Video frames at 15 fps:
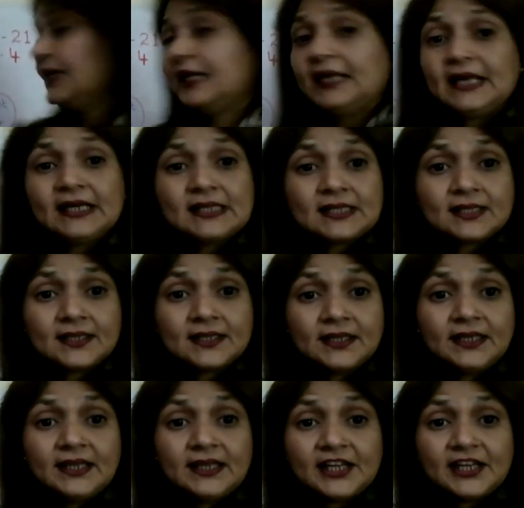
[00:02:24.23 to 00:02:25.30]
Eight.
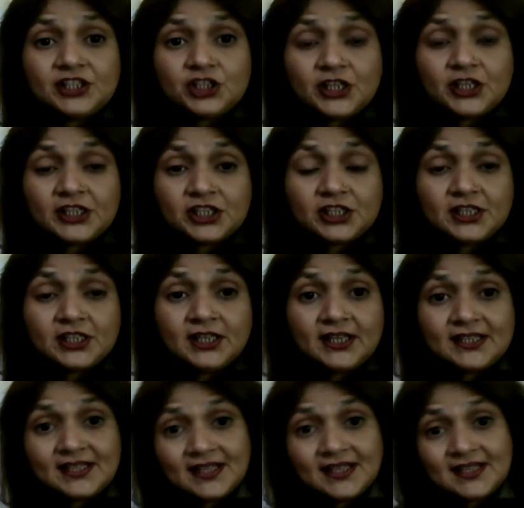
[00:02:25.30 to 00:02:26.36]
E-I-G-H-T.
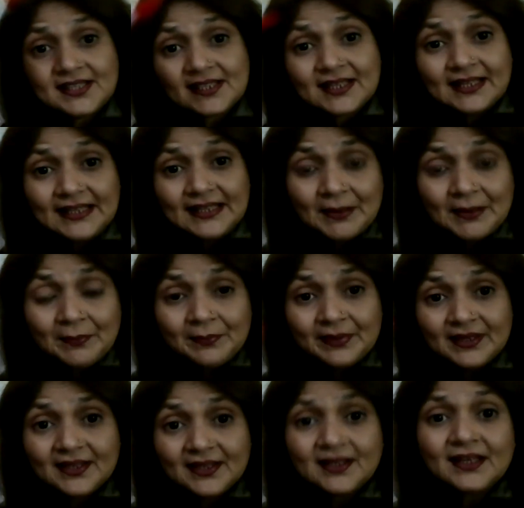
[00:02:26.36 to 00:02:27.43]
It is
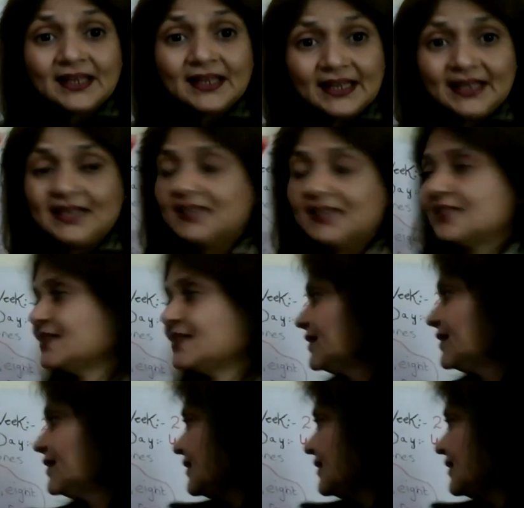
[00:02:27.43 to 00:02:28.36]
number eight.